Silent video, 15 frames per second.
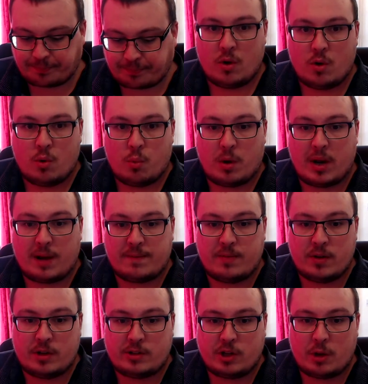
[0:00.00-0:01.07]
when I
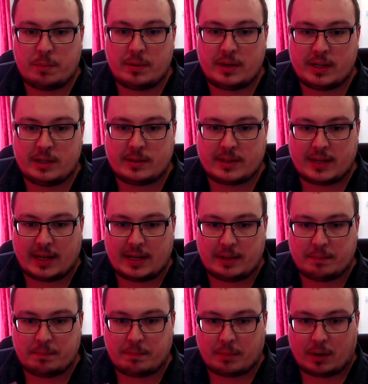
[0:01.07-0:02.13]
first opened this
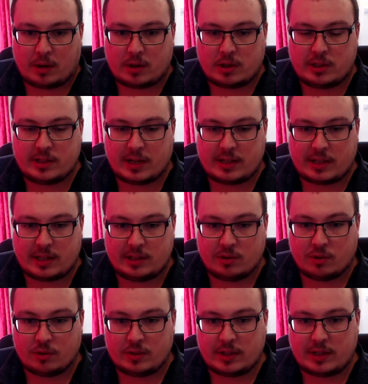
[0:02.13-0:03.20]
box and I
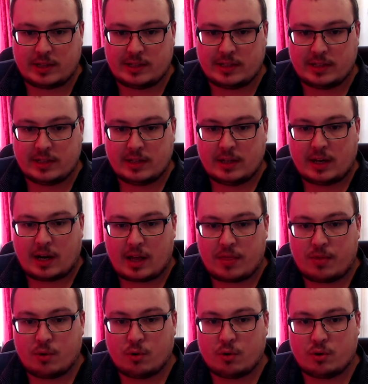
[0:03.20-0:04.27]
saw this, I
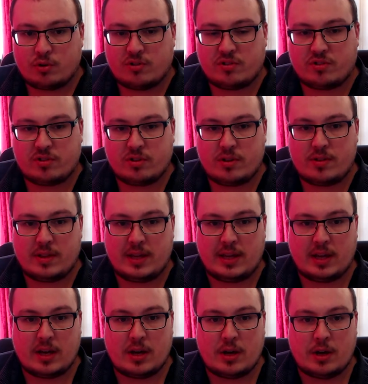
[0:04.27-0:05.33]
thought
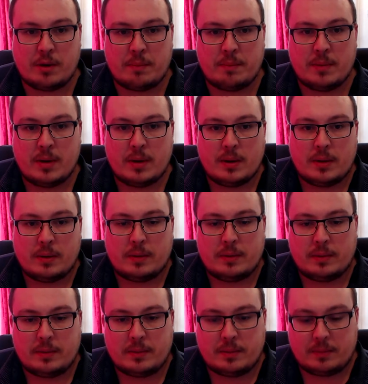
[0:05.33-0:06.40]
the
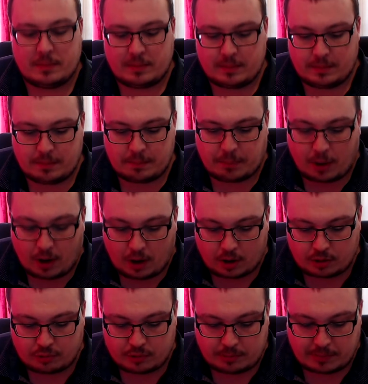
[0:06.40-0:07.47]

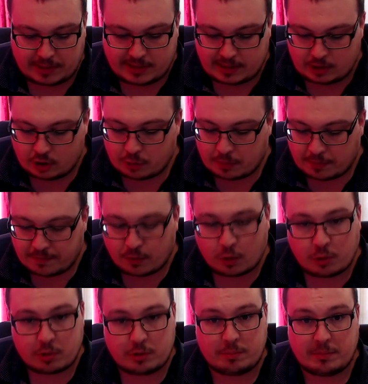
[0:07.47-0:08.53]
part was missing, number 4
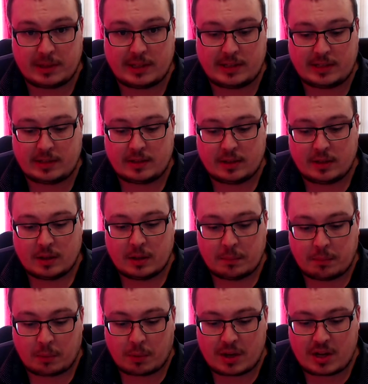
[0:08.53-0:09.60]
was missing.
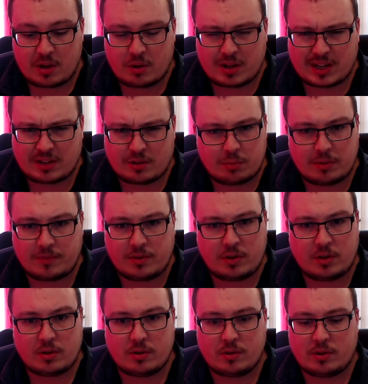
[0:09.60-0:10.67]
But when you look at
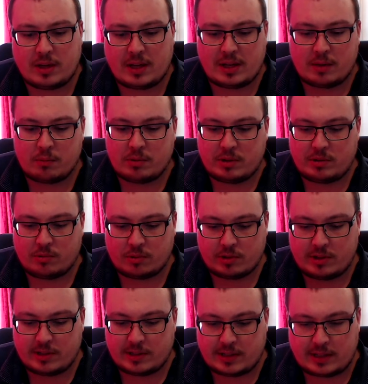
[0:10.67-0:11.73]
the
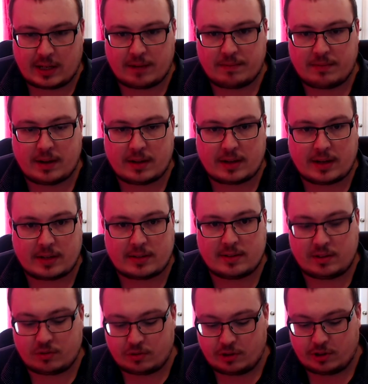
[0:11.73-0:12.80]
instructions and everything like that, it
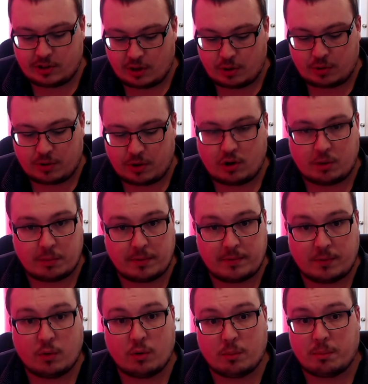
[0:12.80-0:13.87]
doesn't show you the number
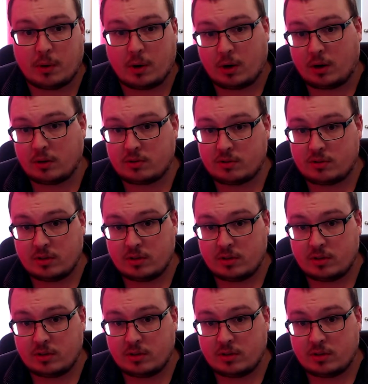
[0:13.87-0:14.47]
4 part.